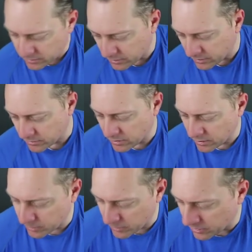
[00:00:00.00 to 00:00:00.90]
Oh,
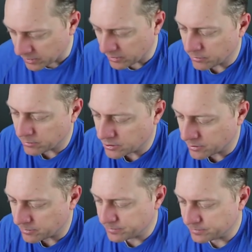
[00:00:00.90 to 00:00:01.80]
talking about idol
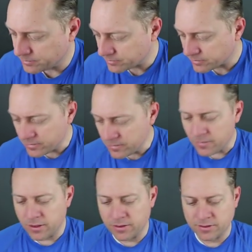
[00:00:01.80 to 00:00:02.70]
worship.
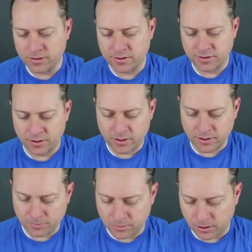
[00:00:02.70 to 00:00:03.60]
This is a,